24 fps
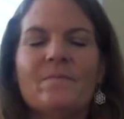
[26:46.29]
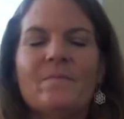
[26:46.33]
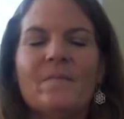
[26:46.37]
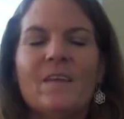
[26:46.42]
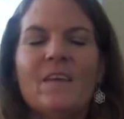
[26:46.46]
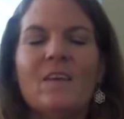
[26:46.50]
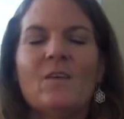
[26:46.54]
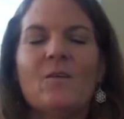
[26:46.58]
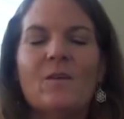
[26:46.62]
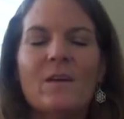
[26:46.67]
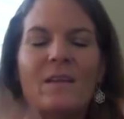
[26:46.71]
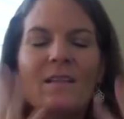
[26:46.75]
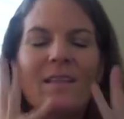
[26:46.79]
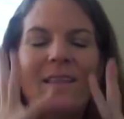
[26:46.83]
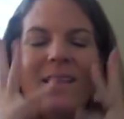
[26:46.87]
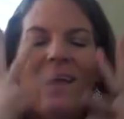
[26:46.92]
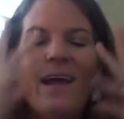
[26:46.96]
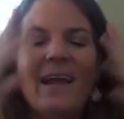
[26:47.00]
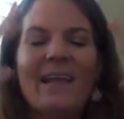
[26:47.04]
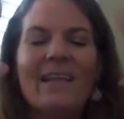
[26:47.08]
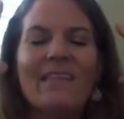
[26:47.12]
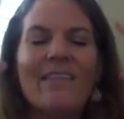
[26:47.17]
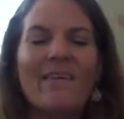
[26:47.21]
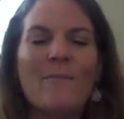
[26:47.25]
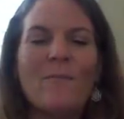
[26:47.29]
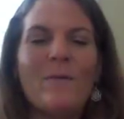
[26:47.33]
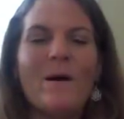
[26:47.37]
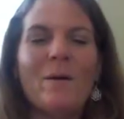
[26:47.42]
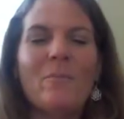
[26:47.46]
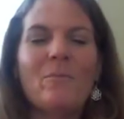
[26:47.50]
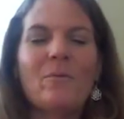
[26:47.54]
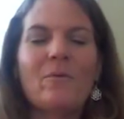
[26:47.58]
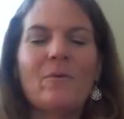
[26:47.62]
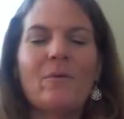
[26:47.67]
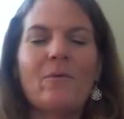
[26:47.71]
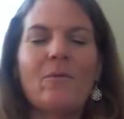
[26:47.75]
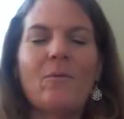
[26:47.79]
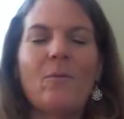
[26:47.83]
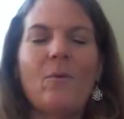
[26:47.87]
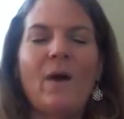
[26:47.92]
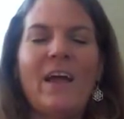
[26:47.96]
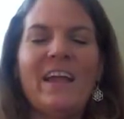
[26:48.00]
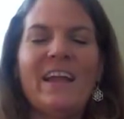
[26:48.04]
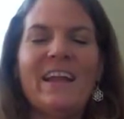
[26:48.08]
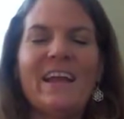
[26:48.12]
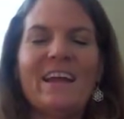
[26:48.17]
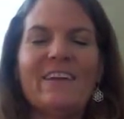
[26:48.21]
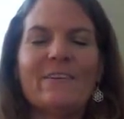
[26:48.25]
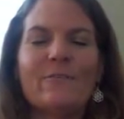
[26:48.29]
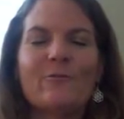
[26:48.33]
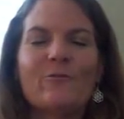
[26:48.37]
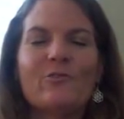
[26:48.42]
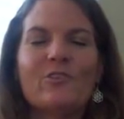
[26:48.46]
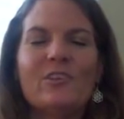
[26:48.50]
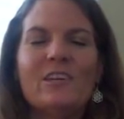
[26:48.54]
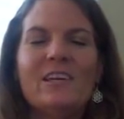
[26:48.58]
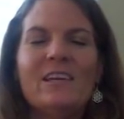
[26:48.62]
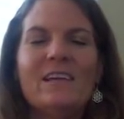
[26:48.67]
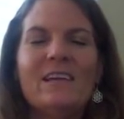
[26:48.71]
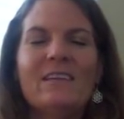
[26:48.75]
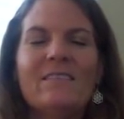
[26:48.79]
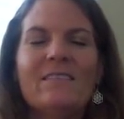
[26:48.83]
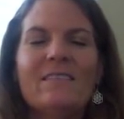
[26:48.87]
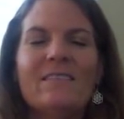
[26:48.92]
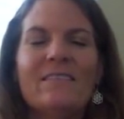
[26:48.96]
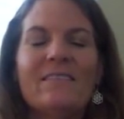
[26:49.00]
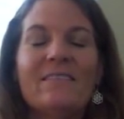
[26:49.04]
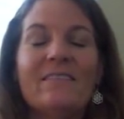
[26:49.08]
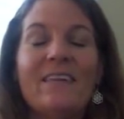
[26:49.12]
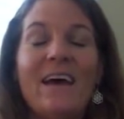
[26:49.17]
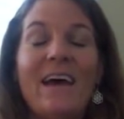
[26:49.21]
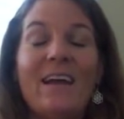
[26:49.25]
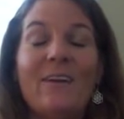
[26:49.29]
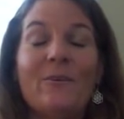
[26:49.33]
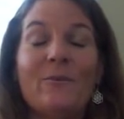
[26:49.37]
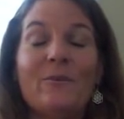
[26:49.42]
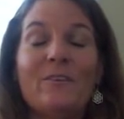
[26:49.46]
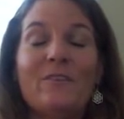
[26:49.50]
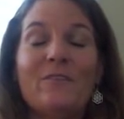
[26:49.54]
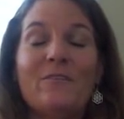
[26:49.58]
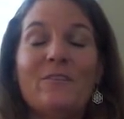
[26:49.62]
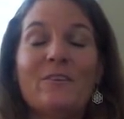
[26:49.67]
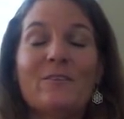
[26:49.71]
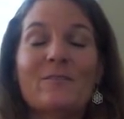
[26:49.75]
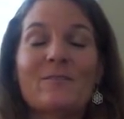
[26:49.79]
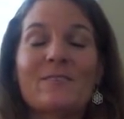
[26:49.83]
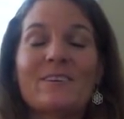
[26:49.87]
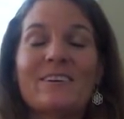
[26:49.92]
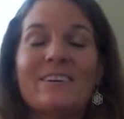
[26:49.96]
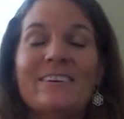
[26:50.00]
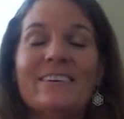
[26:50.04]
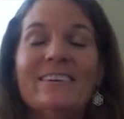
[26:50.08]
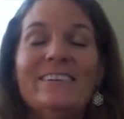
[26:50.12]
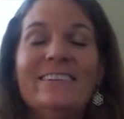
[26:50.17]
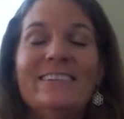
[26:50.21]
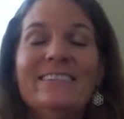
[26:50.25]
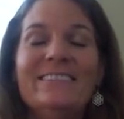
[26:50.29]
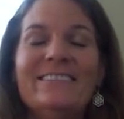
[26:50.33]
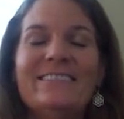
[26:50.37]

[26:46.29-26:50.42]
You can light them up with white energy. That always feels good.